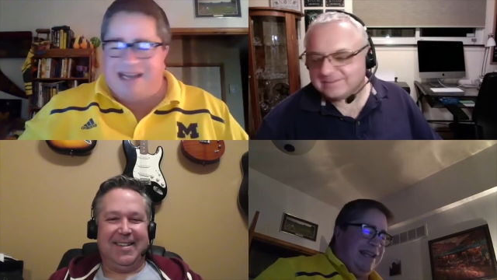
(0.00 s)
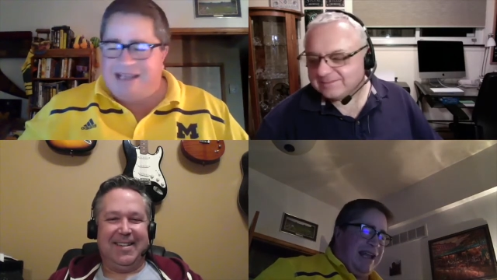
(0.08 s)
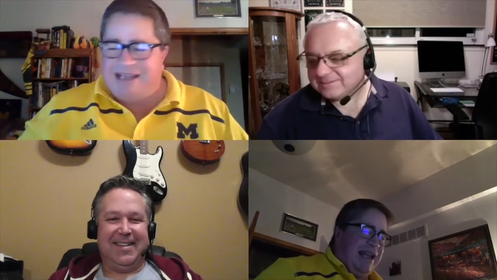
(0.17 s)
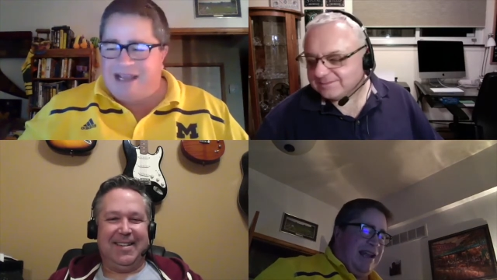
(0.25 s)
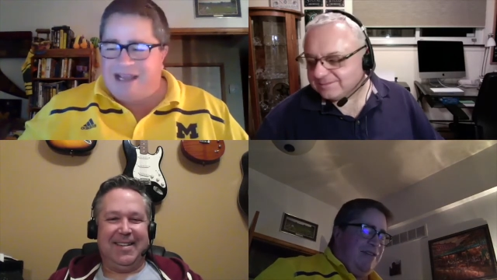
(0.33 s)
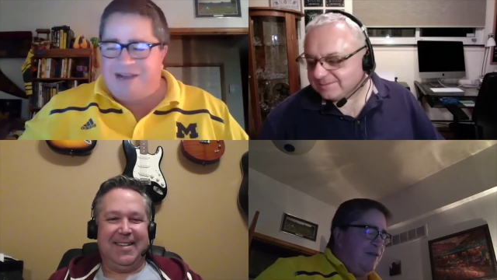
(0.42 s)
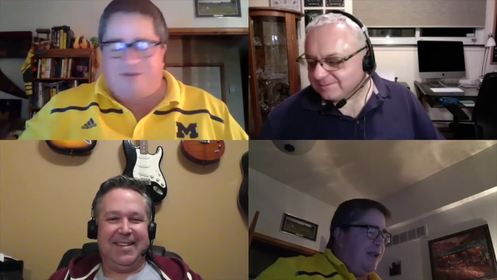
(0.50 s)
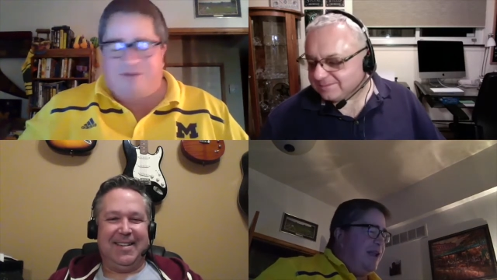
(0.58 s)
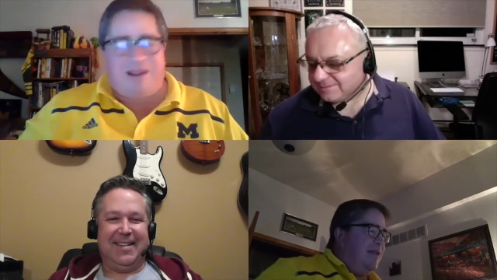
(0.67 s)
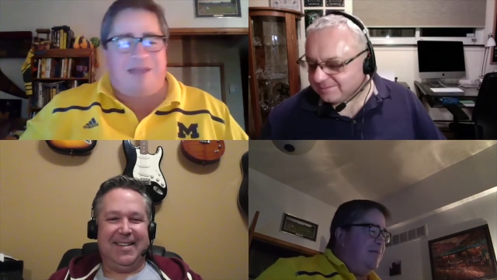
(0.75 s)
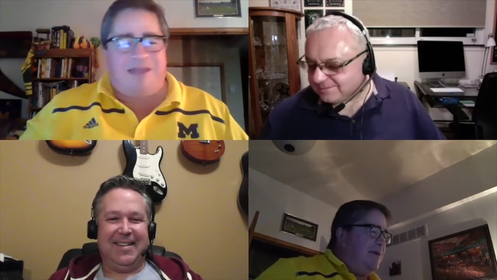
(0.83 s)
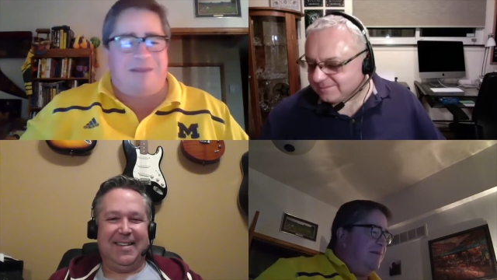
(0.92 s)
Speaker 1: And I
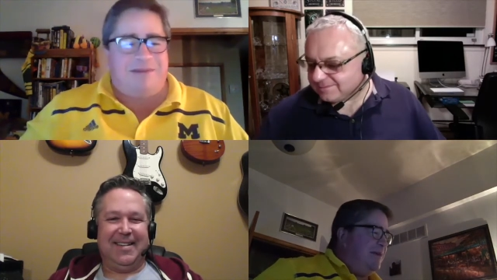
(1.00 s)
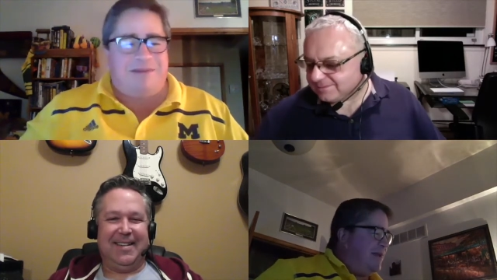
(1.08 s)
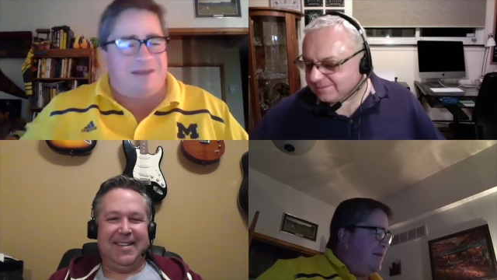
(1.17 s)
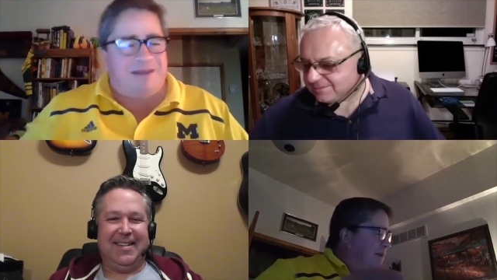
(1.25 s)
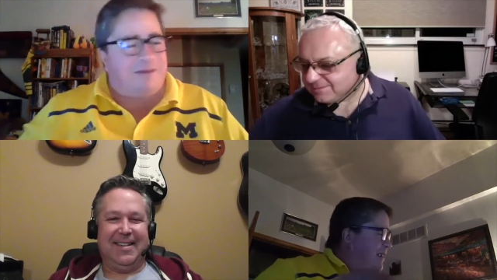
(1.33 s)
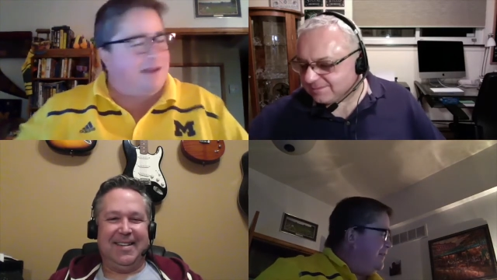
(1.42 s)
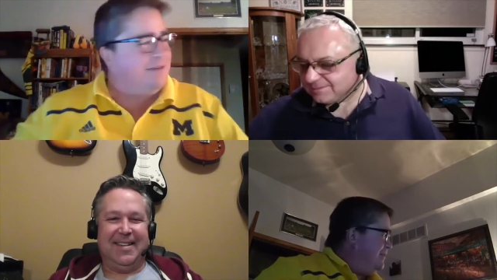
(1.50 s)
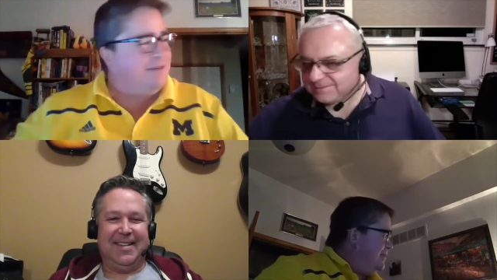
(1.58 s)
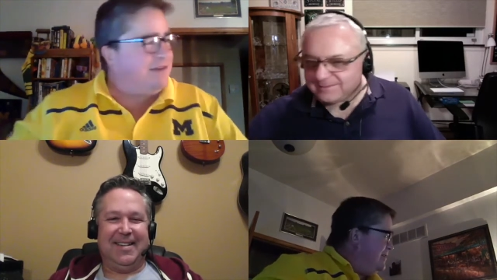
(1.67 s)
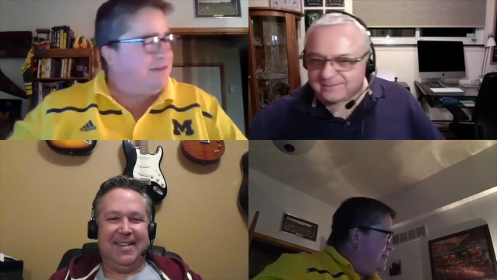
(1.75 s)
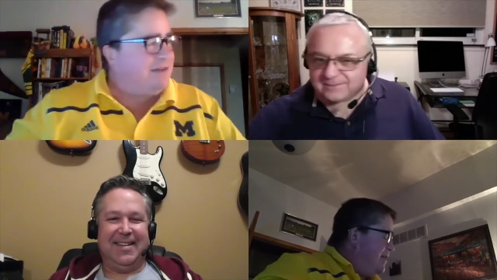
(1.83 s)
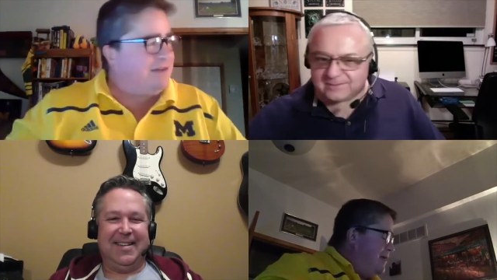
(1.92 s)
forget Maybe Deborah. She's